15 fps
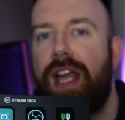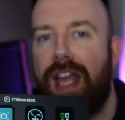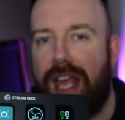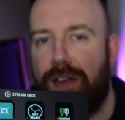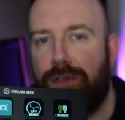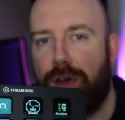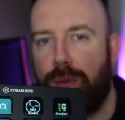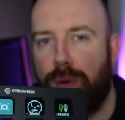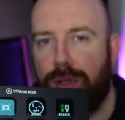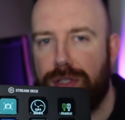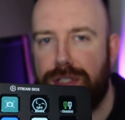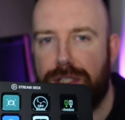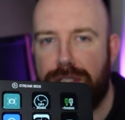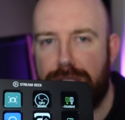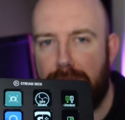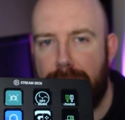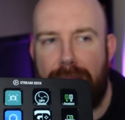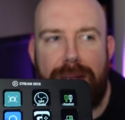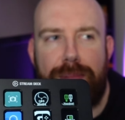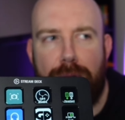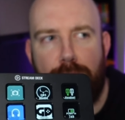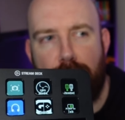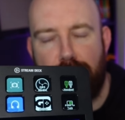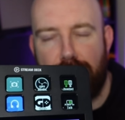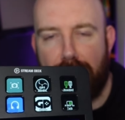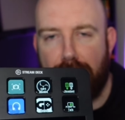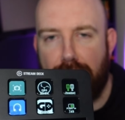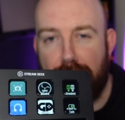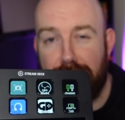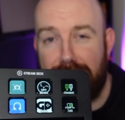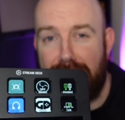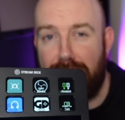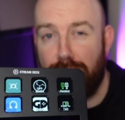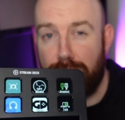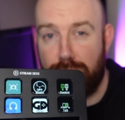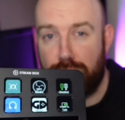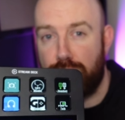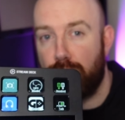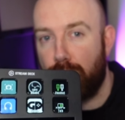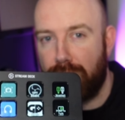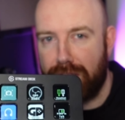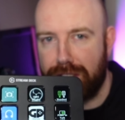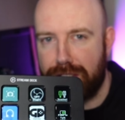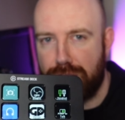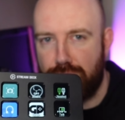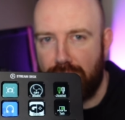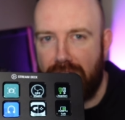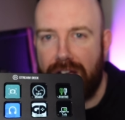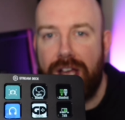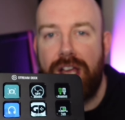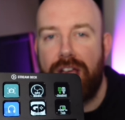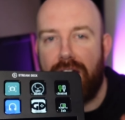if I want to. So maybe I'm watching a cutscene or I'm just talking to chat.